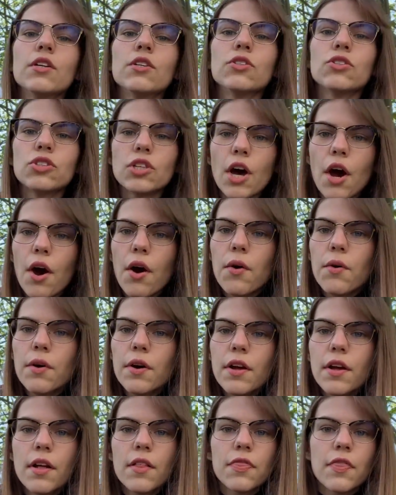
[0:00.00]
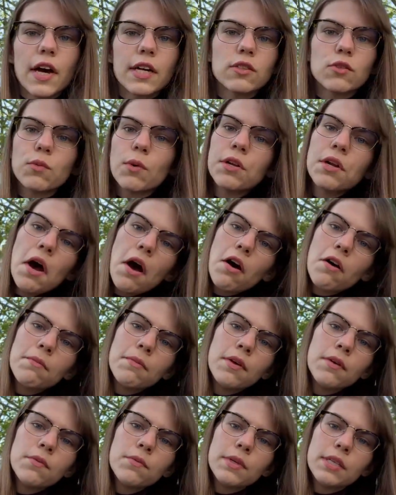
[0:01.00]
So that's one
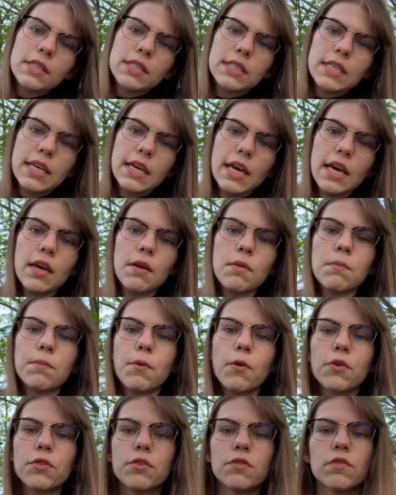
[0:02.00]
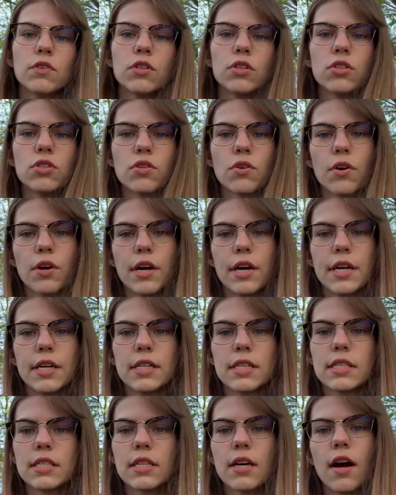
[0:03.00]
element we see in both of these
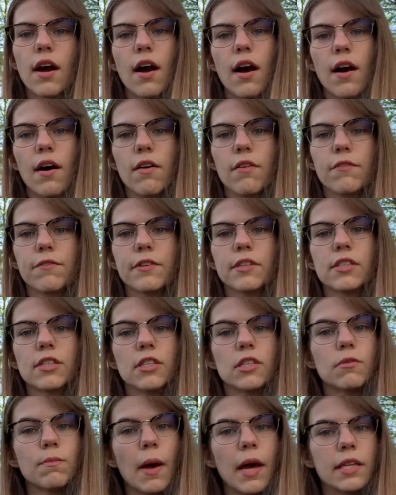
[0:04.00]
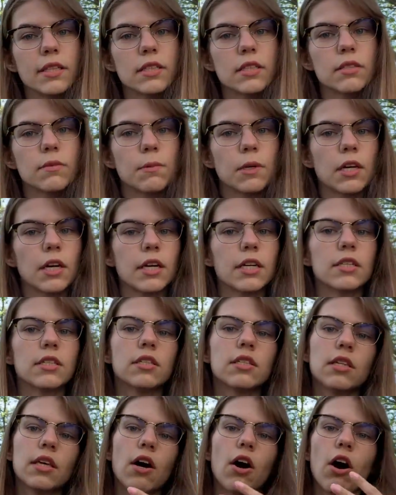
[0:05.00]
stories of suspense, because
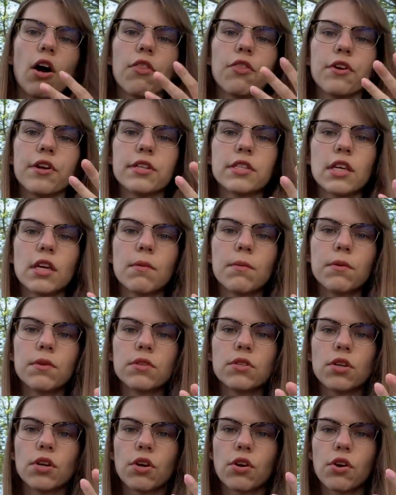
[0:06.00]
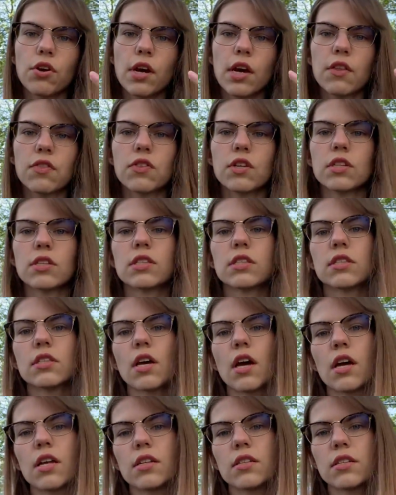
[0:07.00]
the author is able to create this
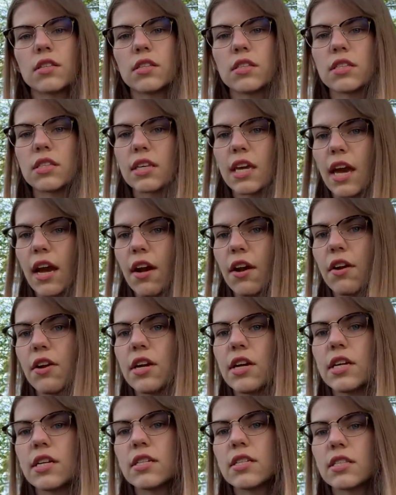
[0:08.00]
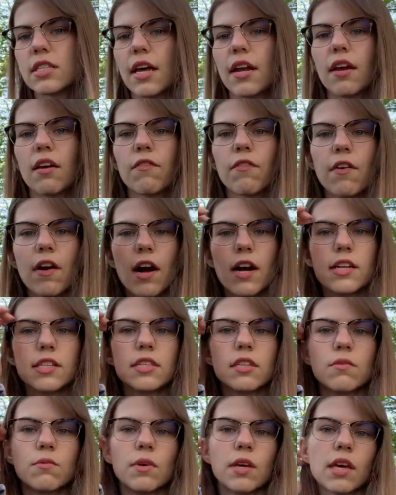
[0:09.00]
scary setting for
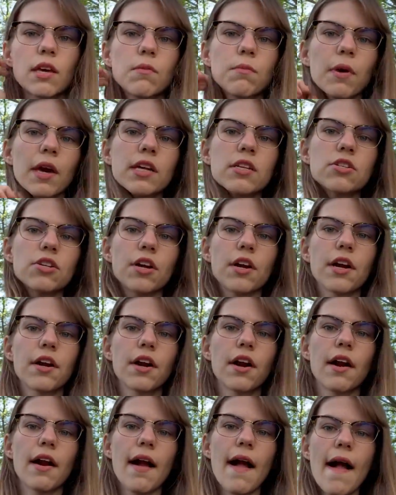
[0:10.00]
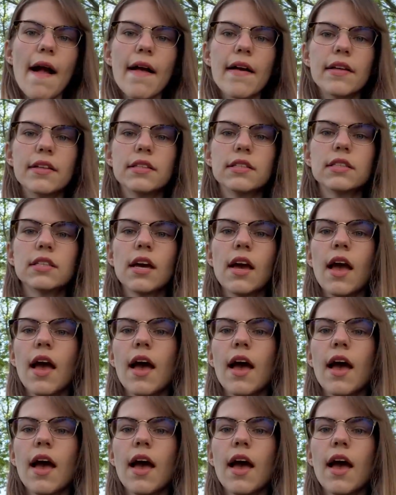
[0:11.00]
us, and we can picture in our heads